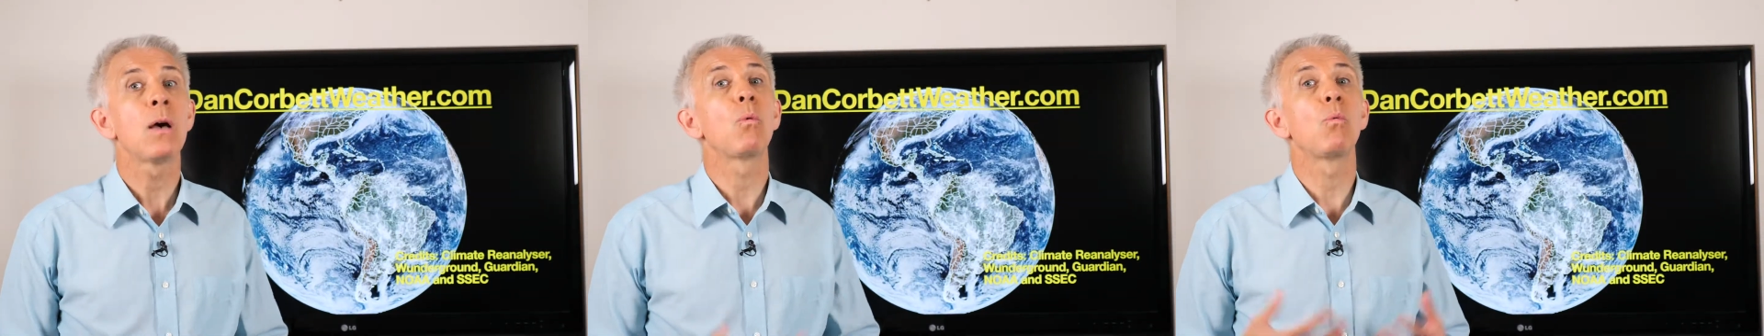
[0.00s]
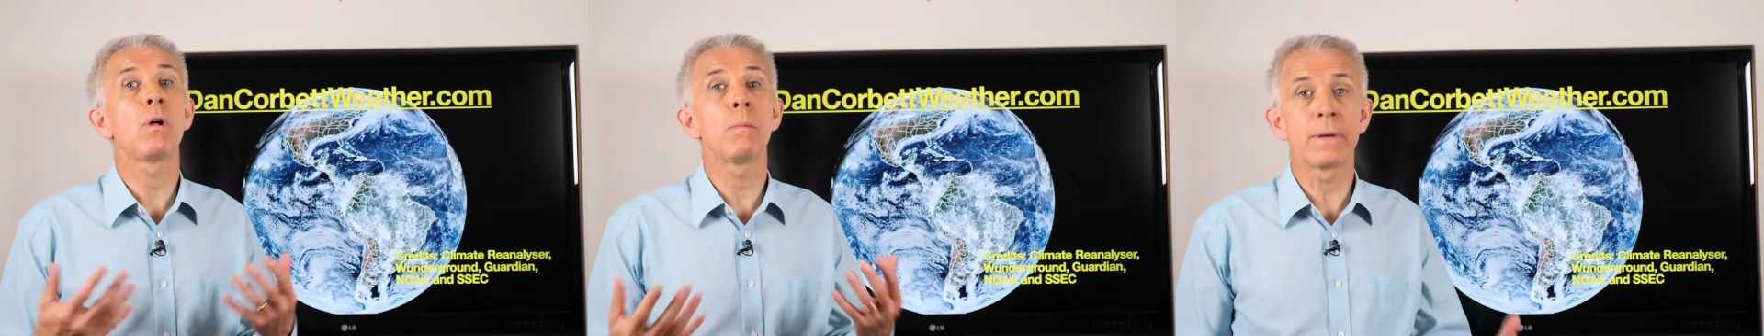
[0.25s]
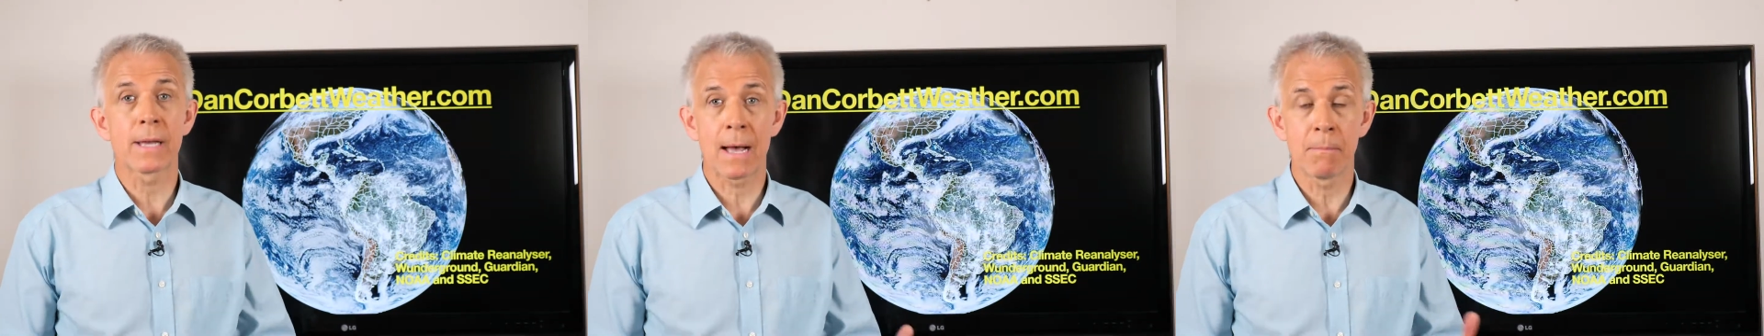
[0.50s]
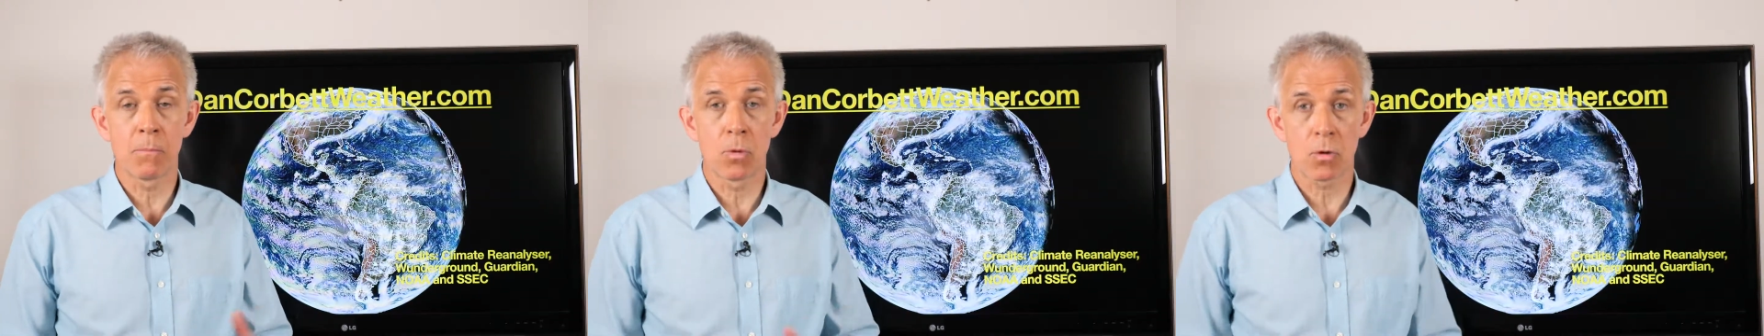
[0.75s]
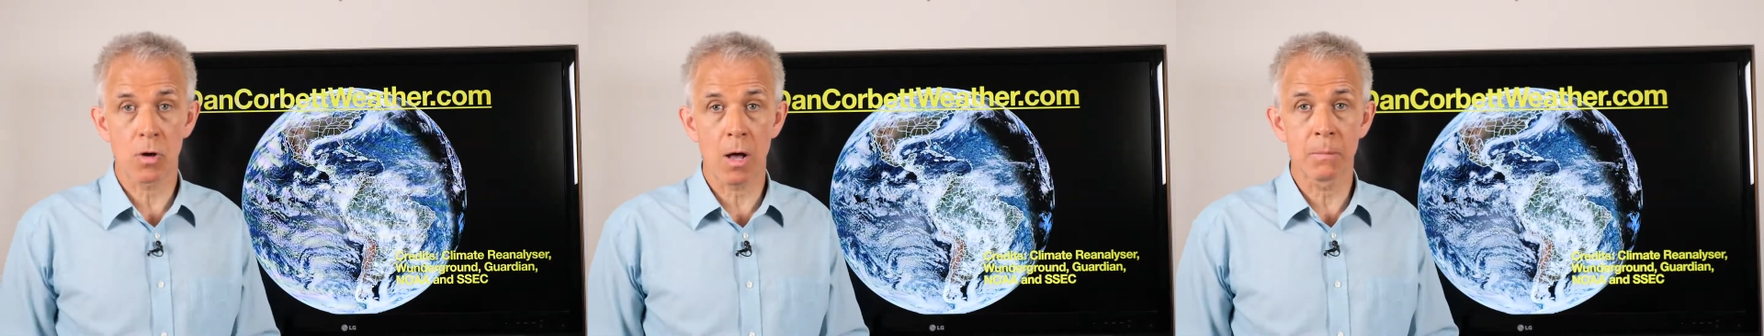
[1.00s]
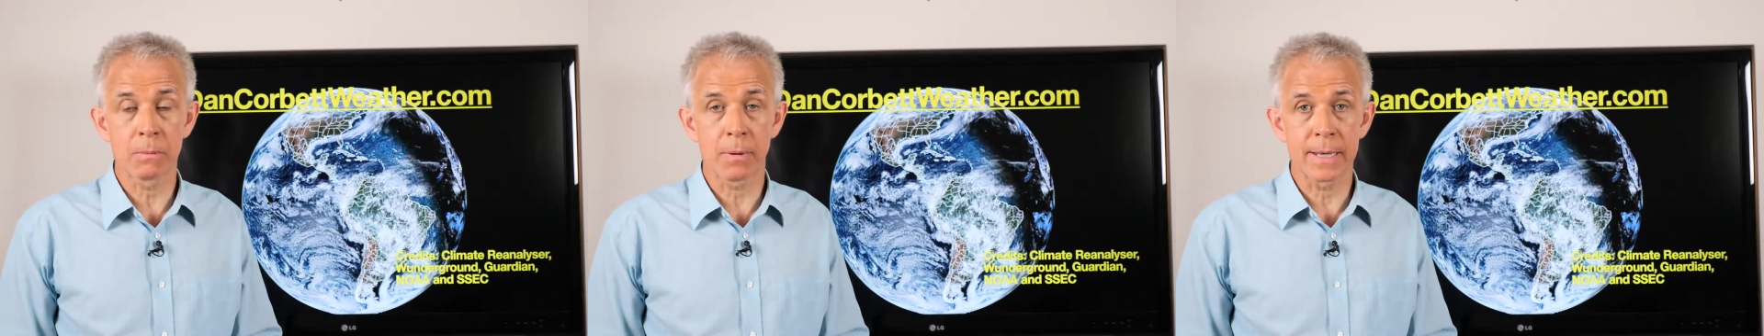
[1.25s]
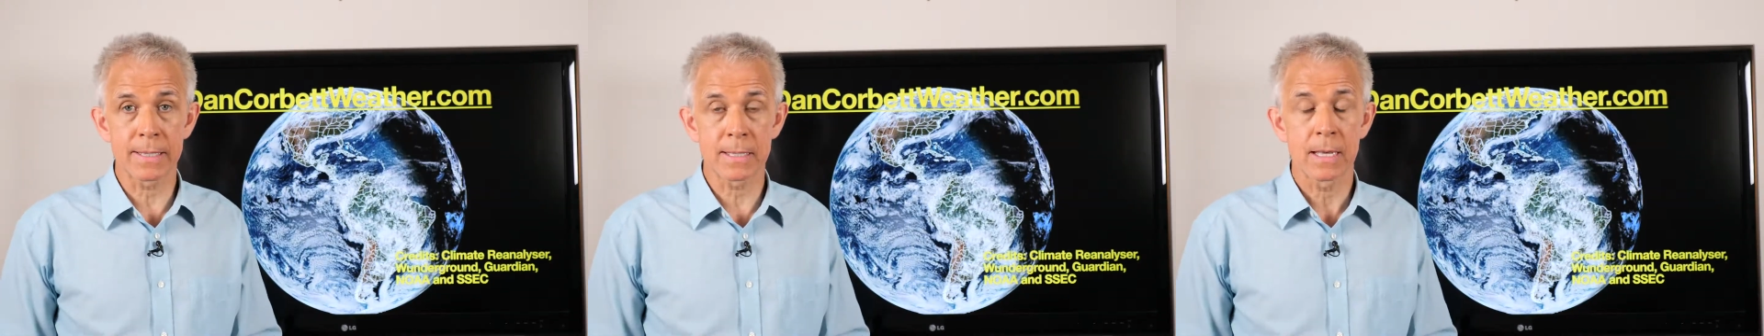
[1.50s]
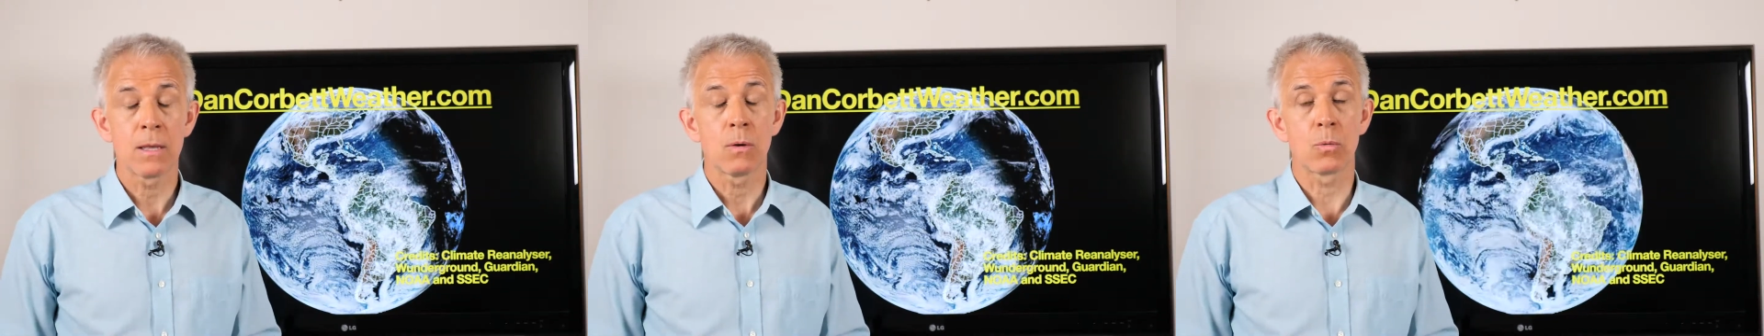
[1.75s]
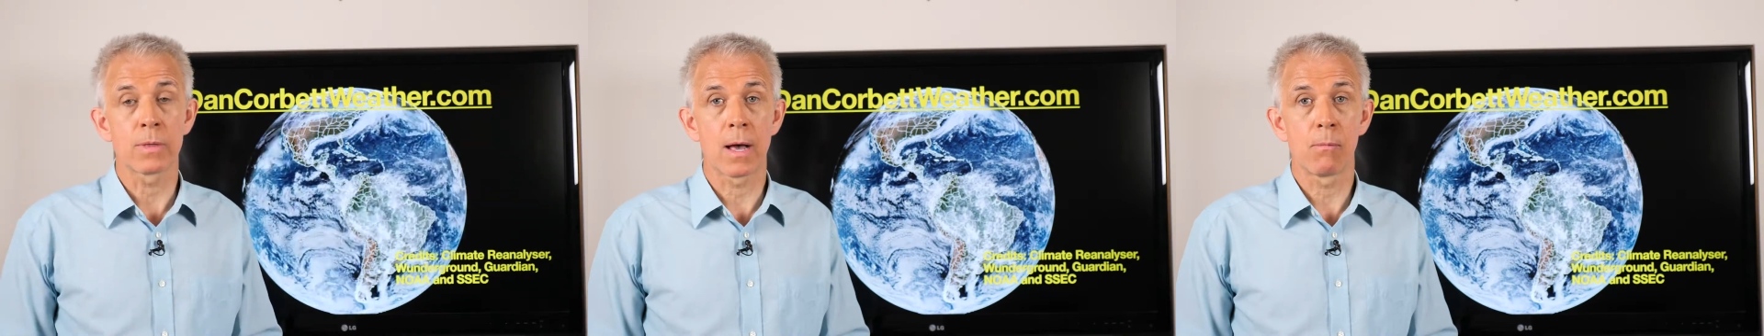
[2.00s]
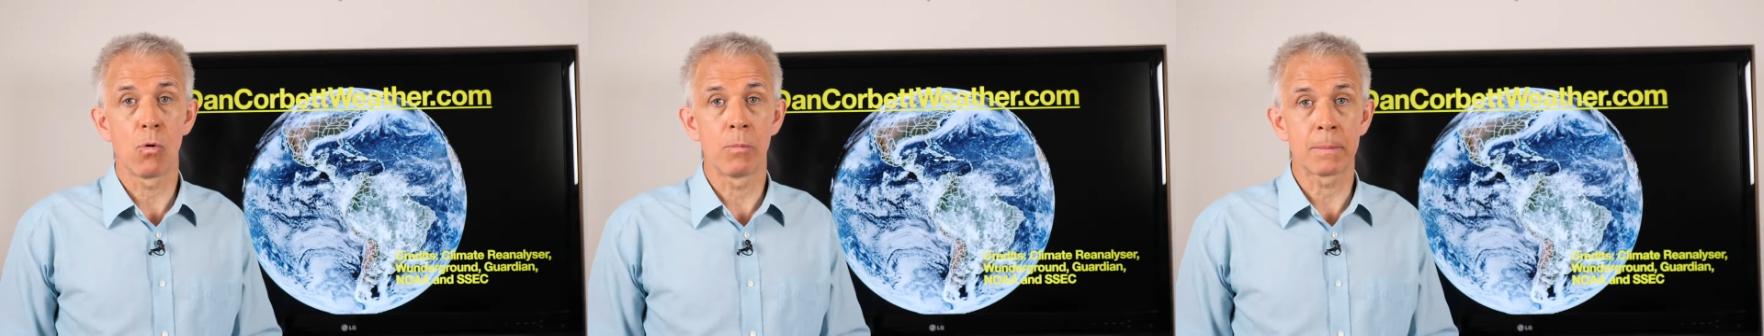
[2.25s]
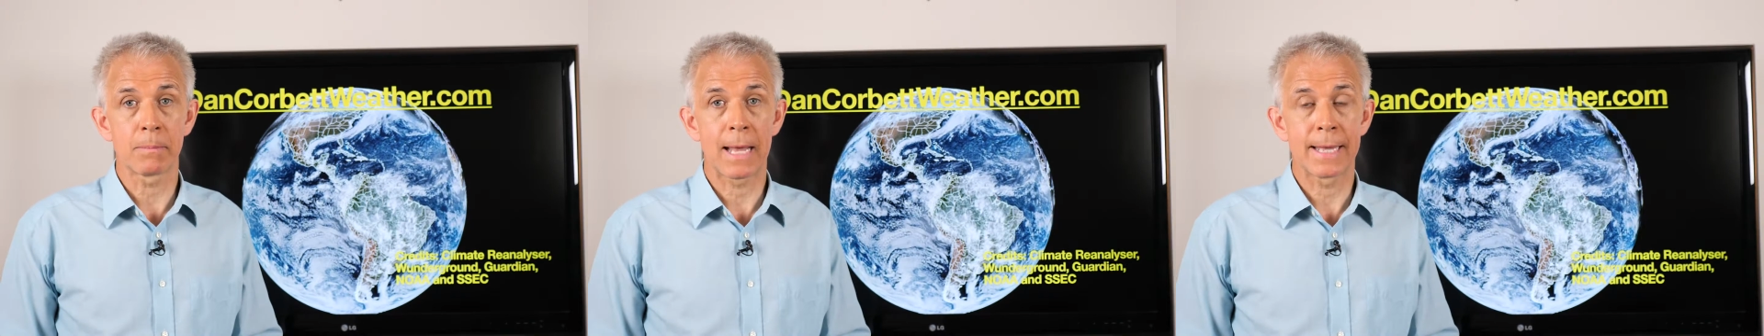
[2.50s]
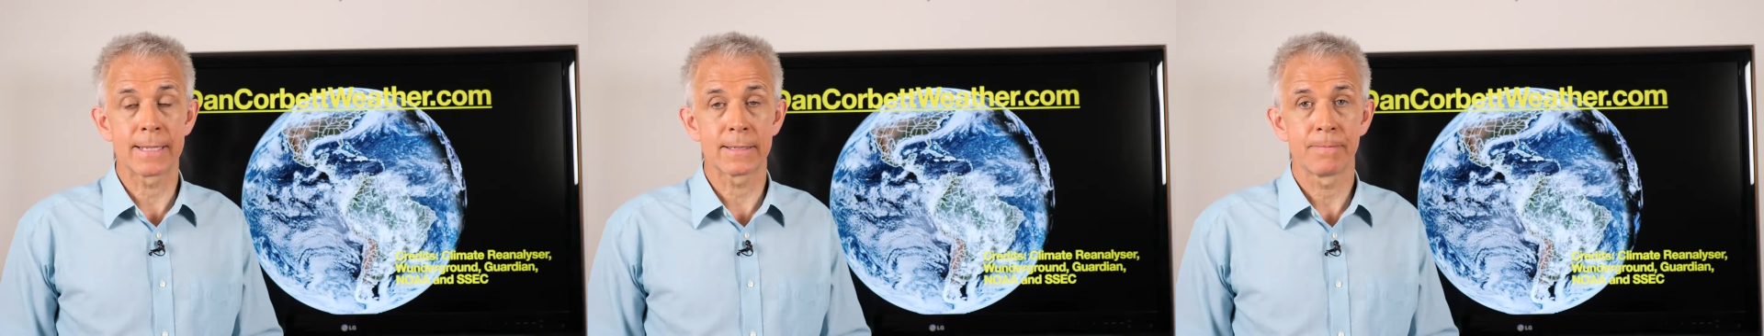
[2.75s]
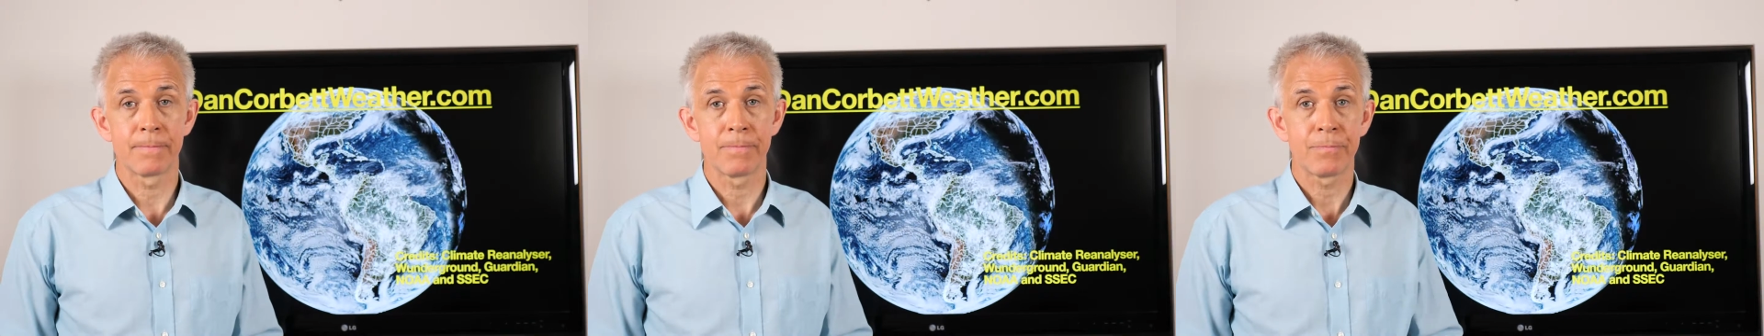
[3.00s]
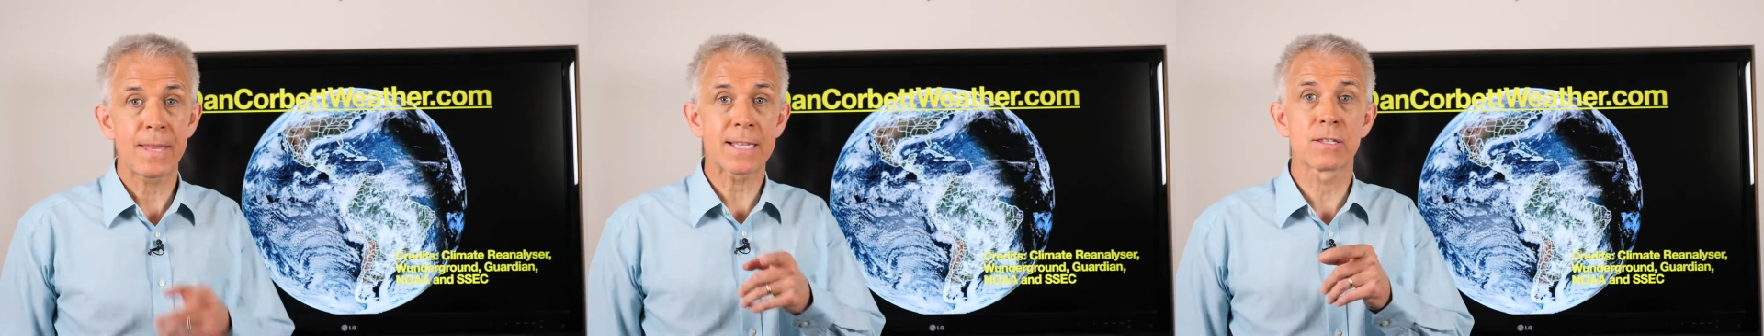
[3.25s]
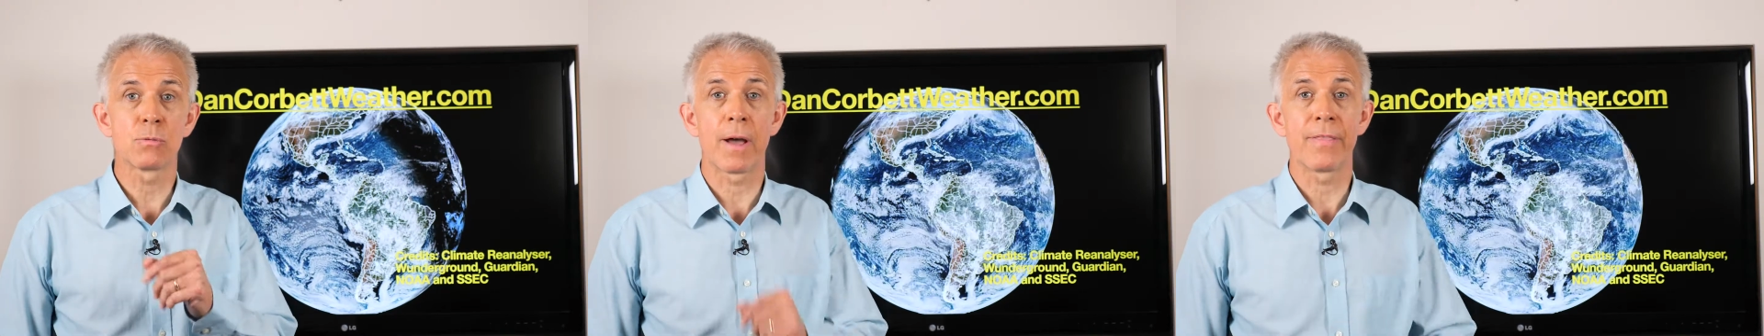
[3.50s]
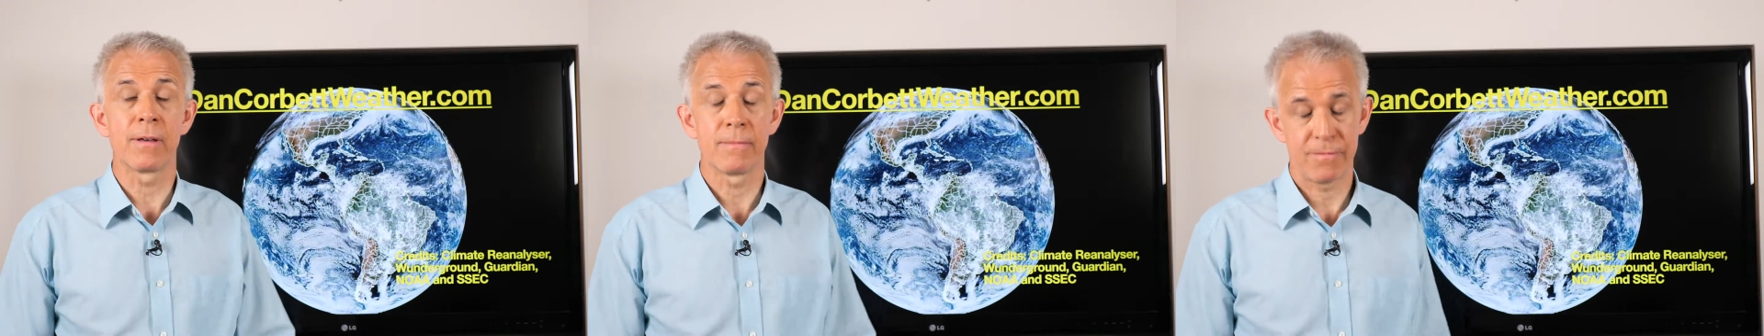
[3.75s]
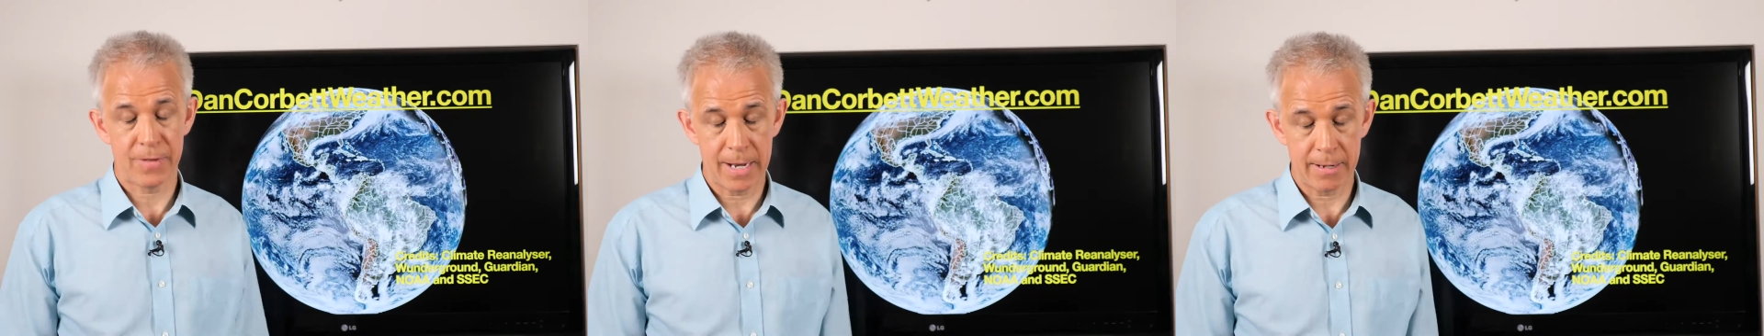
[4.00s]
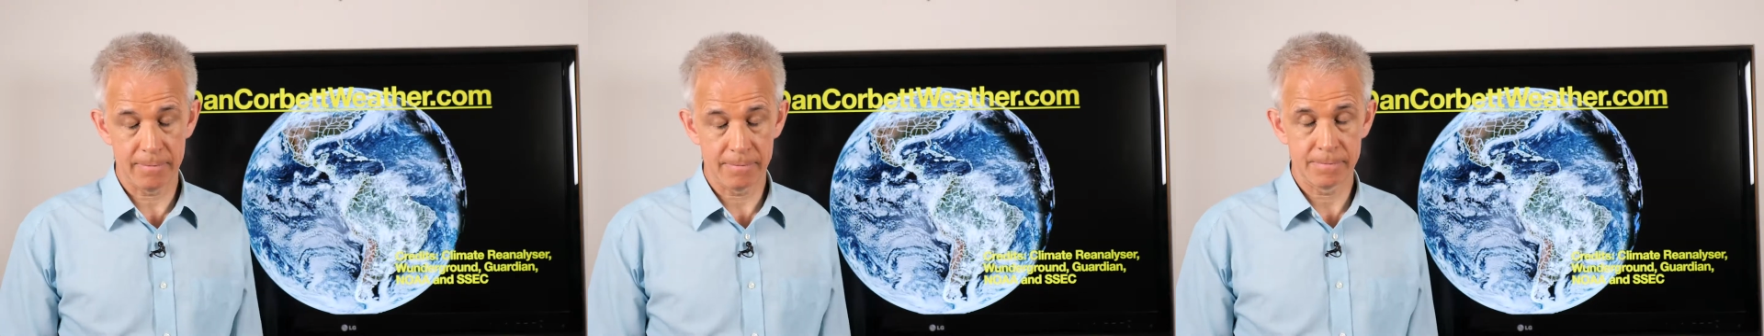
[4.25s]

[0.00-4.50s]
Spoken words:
will become more commonplace with our warming planet. That's the weather for now.